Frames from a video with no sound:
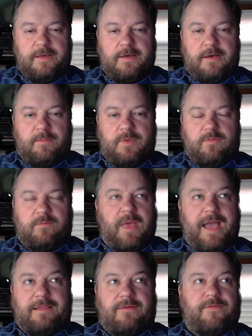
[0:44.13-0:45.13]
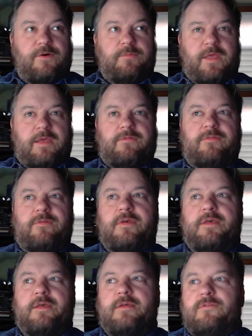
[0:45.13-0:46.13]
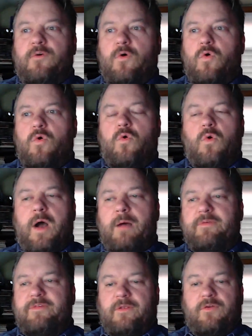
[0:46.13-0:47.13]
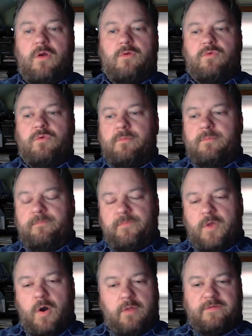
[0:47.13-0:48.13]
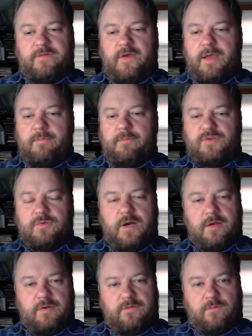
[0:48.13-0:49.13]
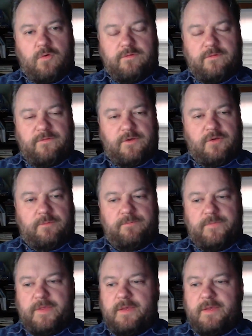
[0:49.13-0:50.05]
Um, and it was back in the film days. So I was in the dark room all the time, shooting hundreds of rolls of film